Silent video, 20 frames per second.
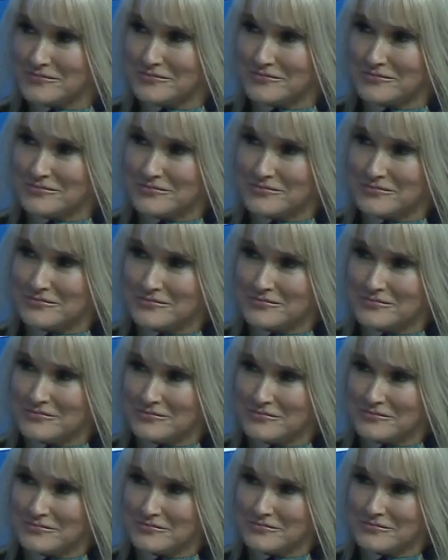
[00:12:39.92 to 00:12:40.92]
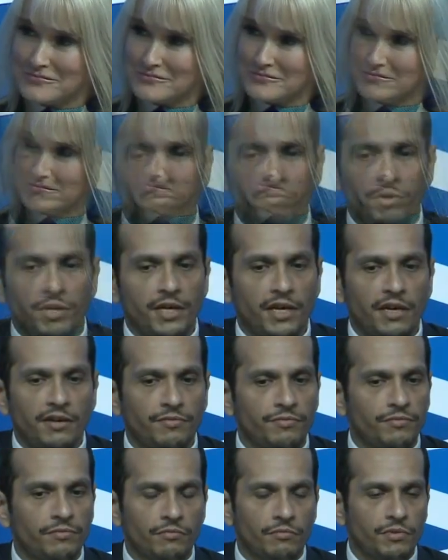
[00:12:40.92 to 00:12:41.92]
Uh, well, uh, we have
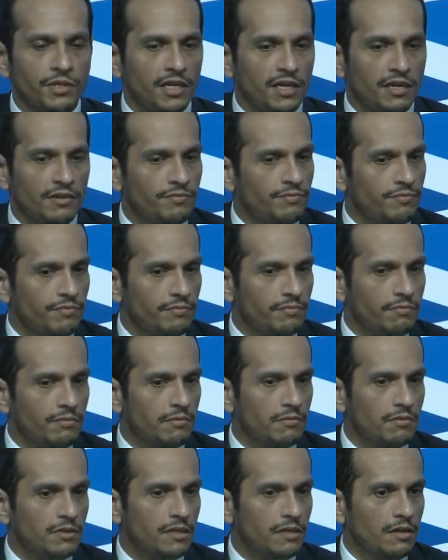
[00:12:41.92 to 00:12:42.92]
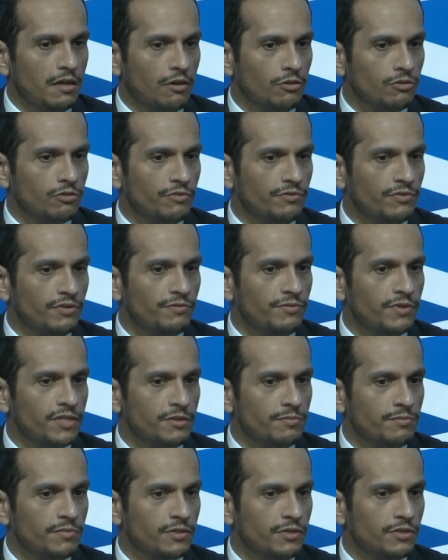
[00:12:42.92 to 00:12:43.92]
we have uh, a lot of
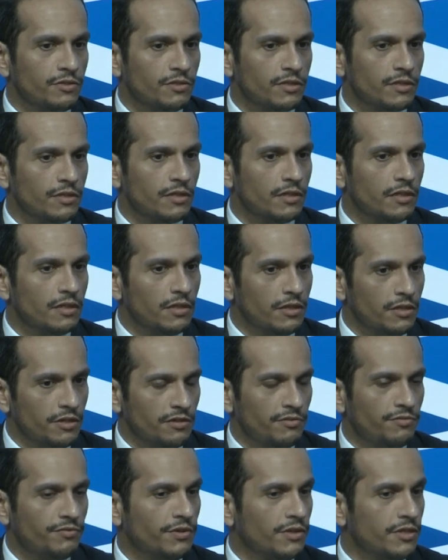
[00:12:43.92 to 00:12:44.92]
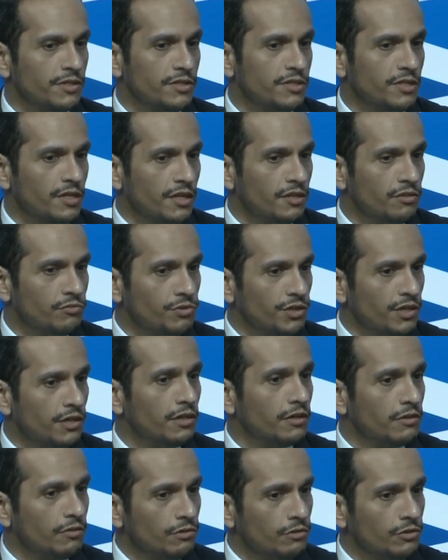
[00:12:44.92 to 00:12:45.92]
investments uh, in France, and we are
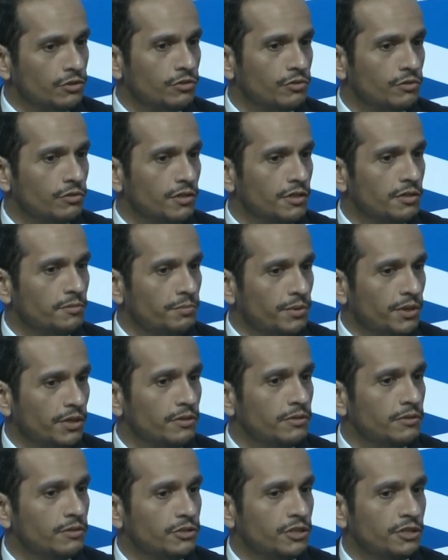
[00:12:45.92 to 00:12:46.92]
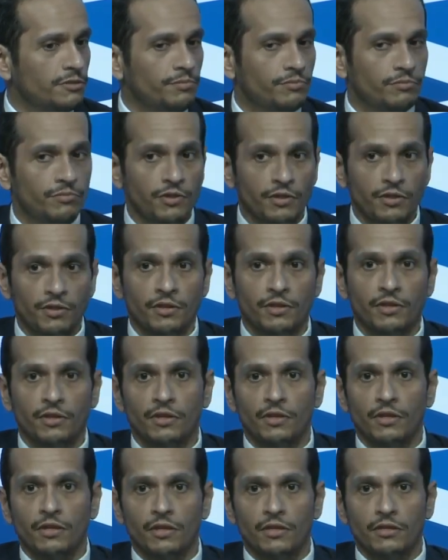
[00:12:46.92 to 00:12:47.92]
also in partnership with
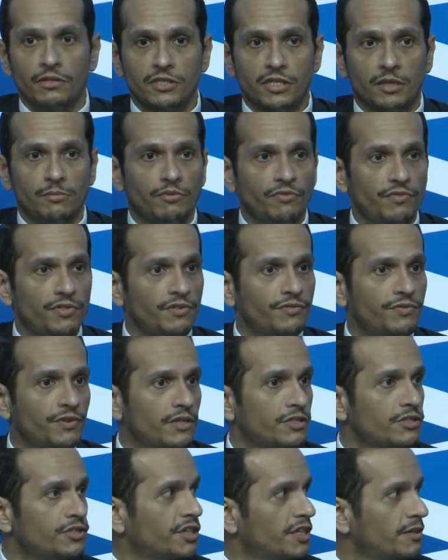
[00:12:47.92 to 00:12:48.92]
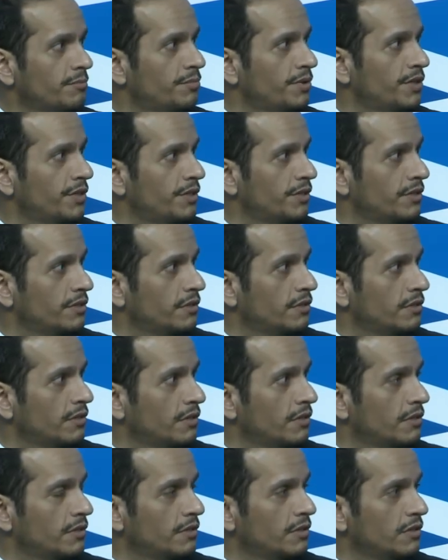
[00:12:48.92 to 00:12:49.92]
some of the French company in,
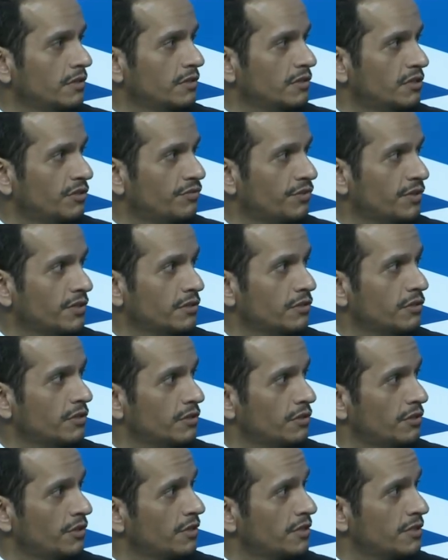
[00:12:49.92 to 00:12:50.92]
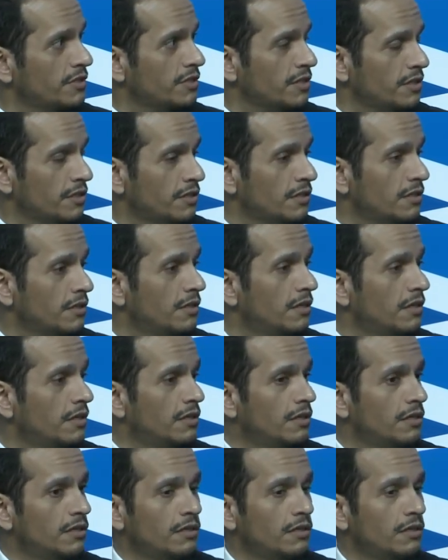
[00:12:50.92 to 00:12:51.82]
in, in different countries, uh,